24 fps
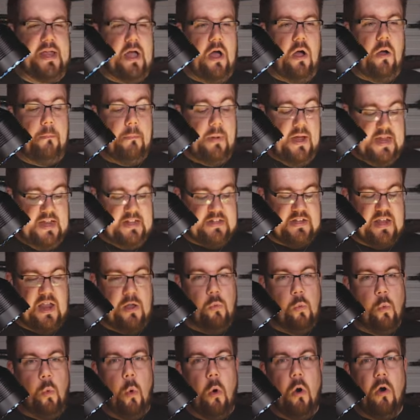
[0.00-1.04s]
God, oh my, it's like
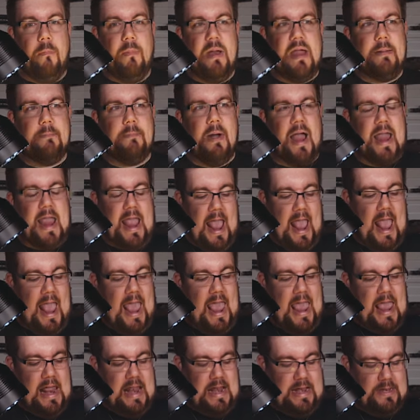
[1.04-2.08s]
warming my
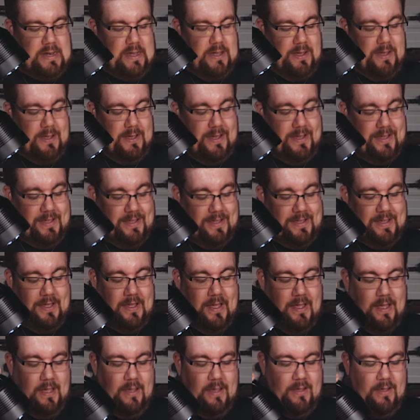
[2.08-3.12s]
hand.
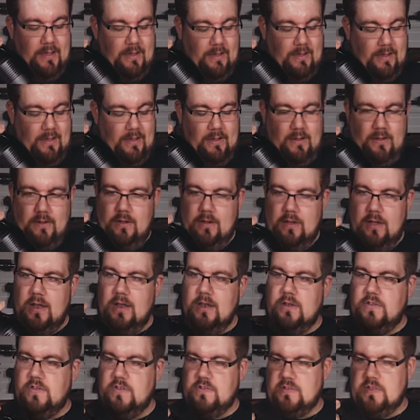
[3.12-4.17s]
Oh, and
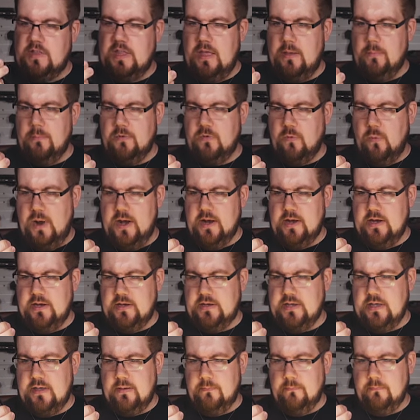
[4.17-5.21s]
it just dimmed. Why did
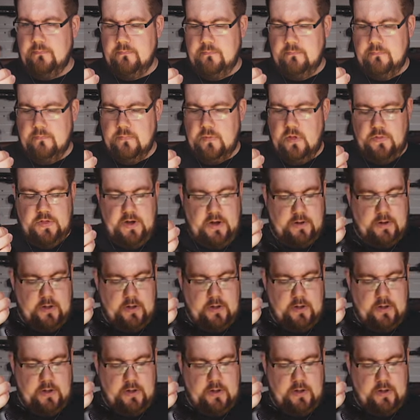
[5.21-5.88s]
it dim? Oh, there